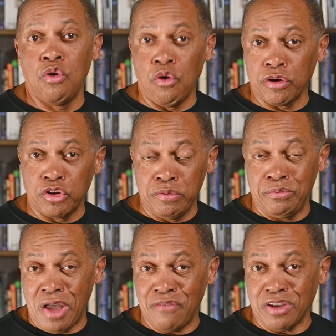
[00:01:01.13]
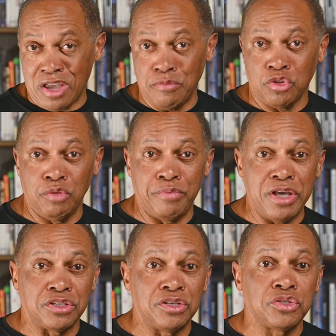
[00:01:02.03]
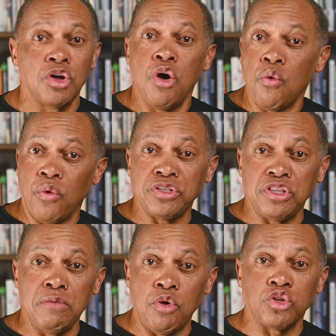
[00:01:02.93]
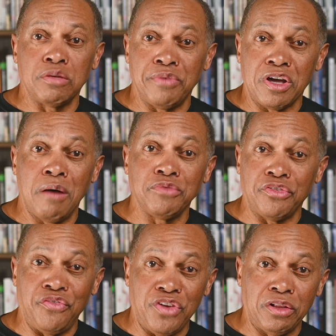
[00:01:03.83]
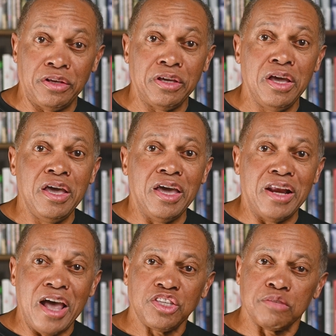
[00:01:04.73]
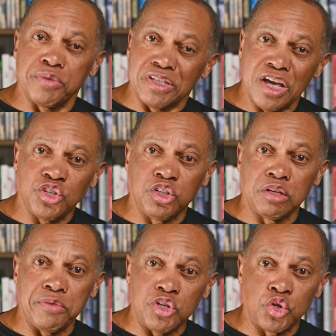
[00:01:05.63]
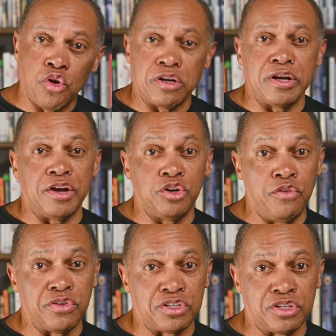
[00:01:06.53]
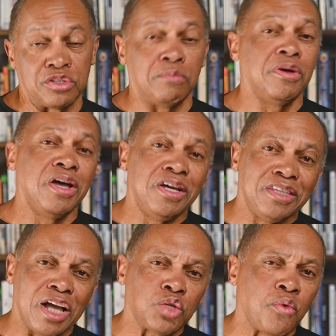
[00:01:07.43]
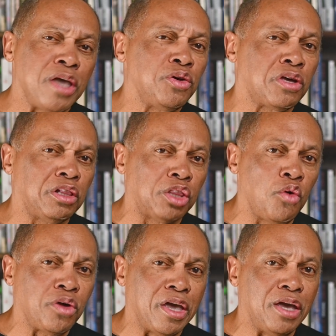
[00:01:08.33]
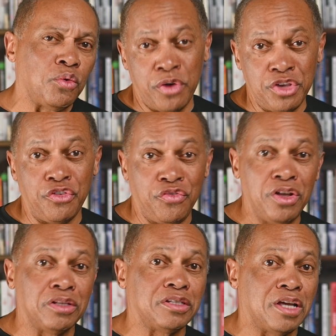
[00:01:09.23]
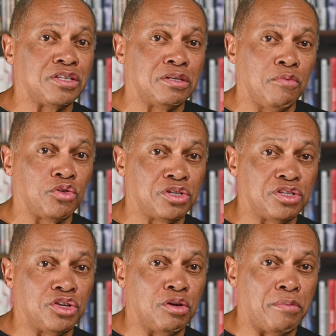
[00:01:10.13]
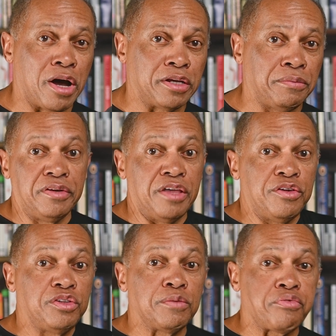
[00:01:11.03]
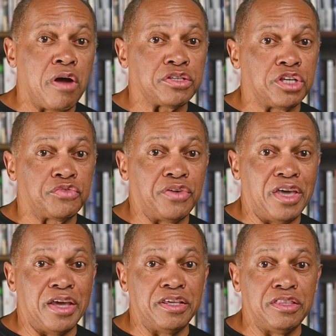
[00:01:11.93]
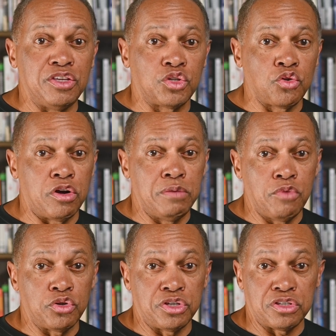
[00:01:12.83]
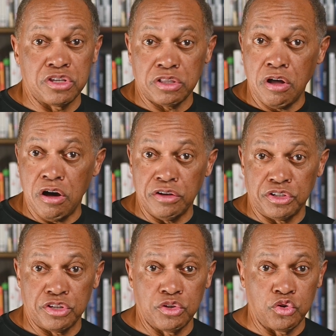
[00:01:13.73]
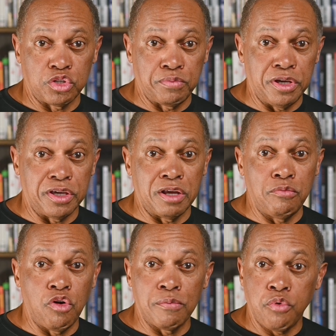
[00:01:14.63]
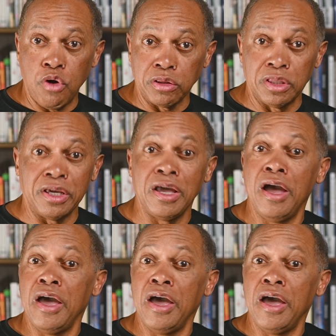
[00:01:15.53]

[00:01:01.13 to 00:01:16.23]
or it could have a chemical basis. Once the emotion becomes a feeling, it has the potential to be stored in our nervous system. That's why you can locate where you feel intense emotions in your body. Now, there is a process for getting these stored emotions dislodged, so to speak, and more importantly,